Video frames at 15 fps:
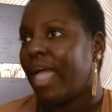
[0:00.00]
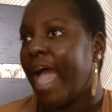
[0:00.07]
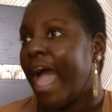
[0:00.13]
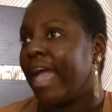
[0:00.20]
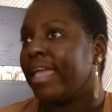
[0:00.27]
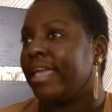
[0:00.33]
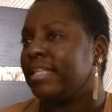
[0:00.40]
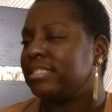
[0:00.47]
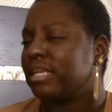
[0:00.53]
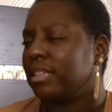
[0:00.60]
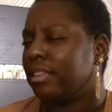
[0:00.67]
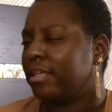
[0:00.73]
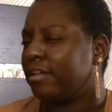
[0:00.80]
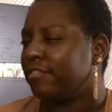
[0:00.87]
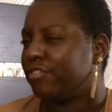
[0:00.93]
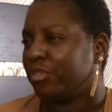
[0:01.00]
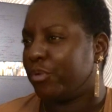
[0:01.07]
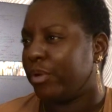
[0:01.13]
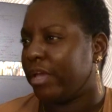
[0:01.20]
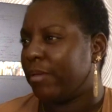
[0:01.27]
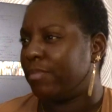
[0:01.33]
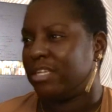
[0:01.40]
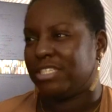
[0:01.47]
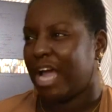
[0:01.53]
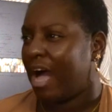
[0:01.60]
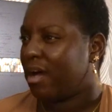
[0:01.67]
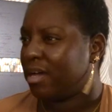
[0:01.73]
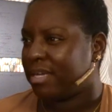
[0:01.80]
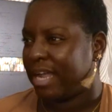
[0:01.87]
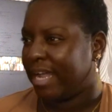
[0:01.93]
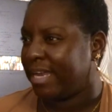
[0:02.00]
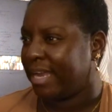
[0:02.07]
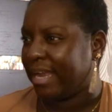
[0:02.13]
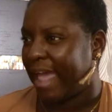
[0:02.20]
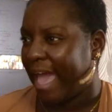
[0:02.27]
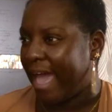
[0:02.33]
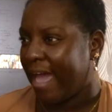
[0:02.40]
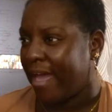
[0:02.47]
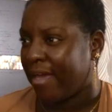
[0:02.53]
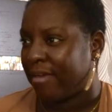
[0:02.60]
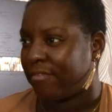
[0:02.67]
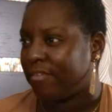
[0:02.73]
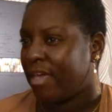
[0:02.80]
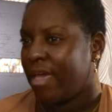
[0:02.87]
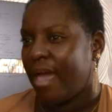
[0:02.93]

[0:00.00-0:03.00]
I get to live through him a childhood I didn't have.